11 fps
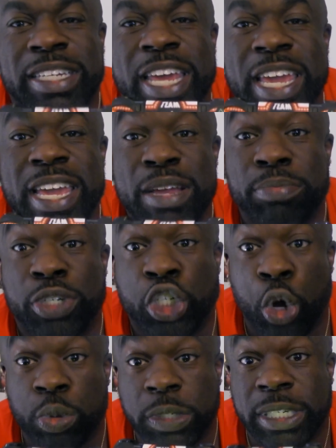team
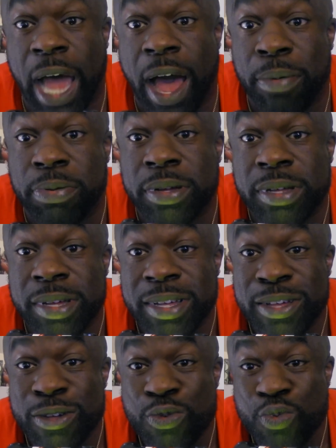showstopper.
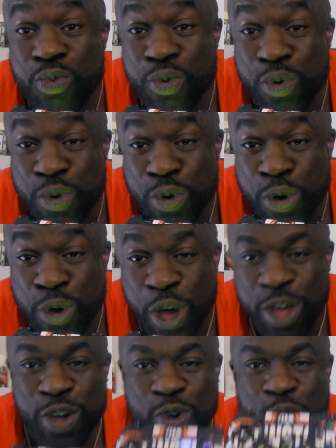
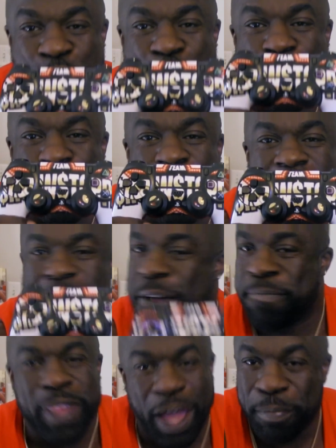Woo!
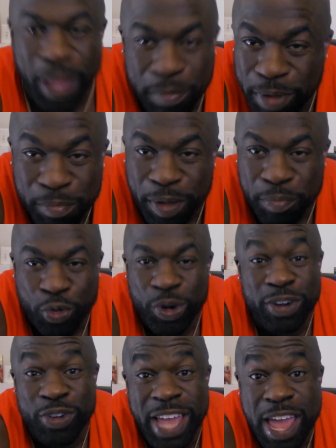I'm I'm I'm a
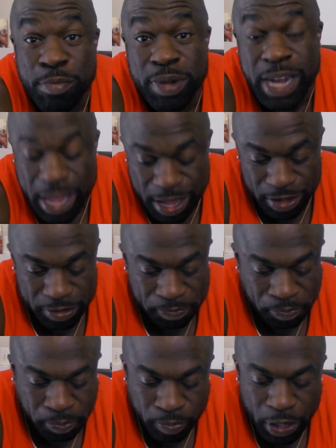real gamer now.
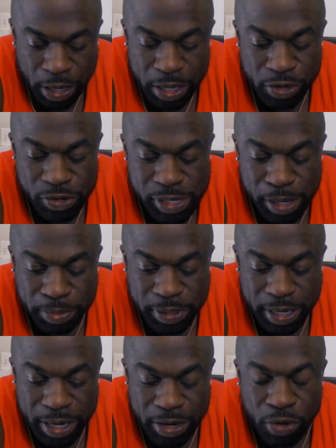You see what I'm
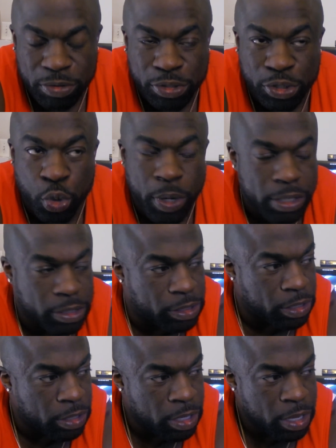saying? On
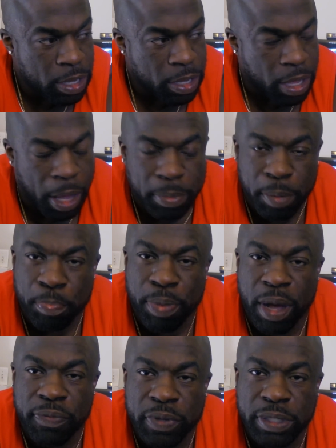Twitch, I'm the
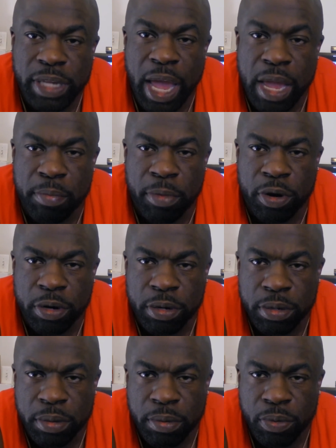buffest gamer
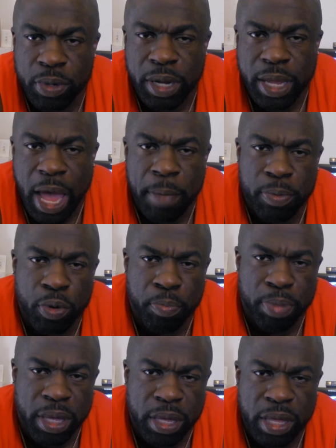with a capital
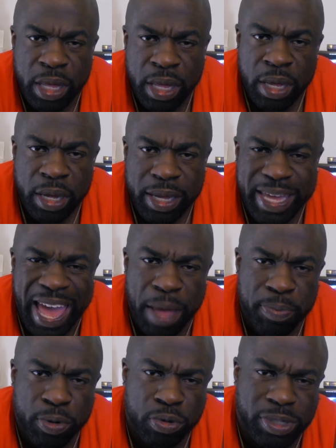B,
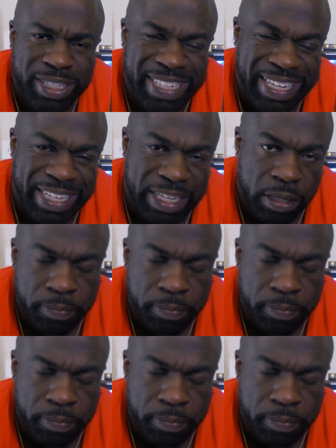capital G.